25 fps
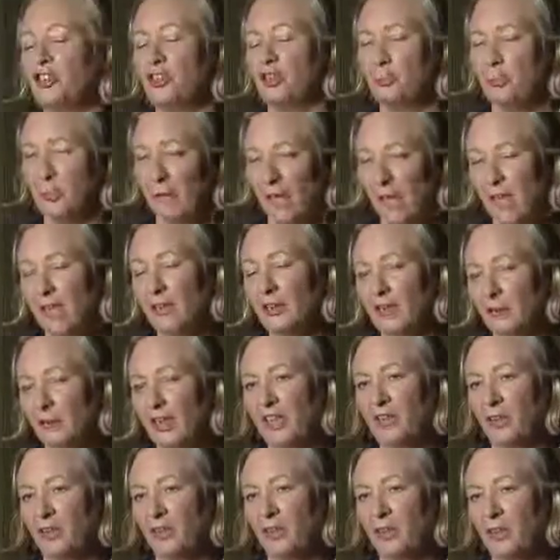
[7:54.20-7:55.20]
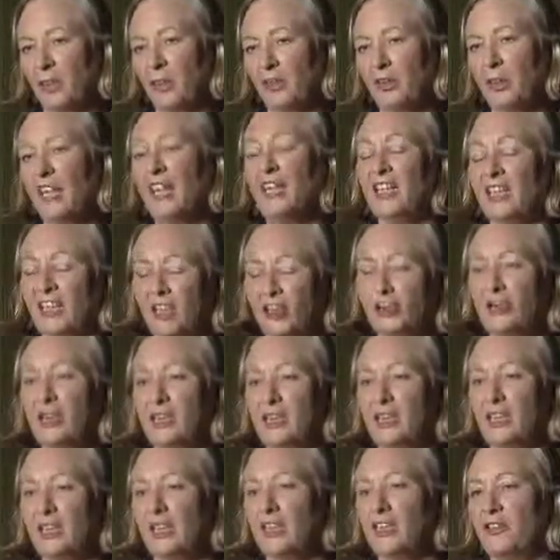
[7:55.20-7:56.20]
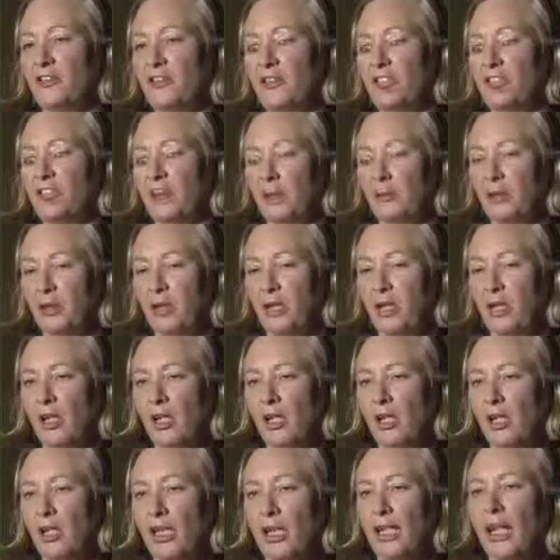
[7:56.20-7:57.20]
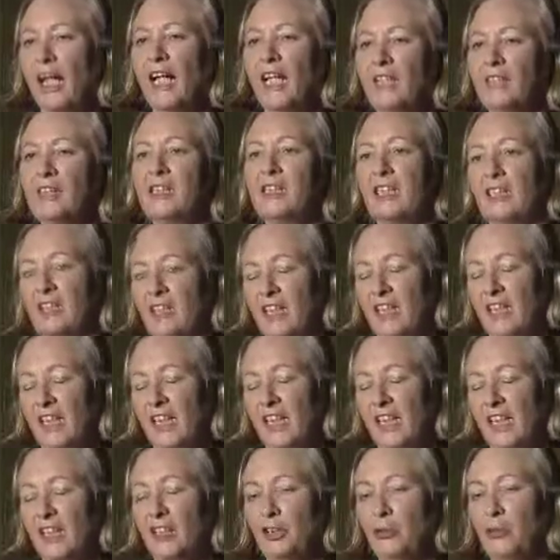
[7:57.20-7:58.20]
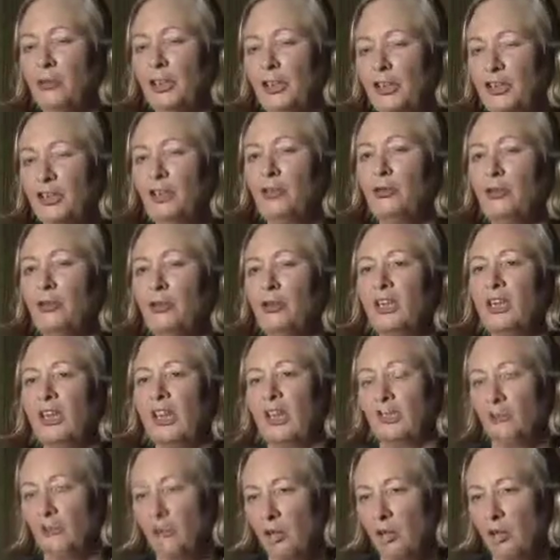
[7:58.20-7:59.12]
demand around the world and increased energy supply, how does that net out? Are we still looking at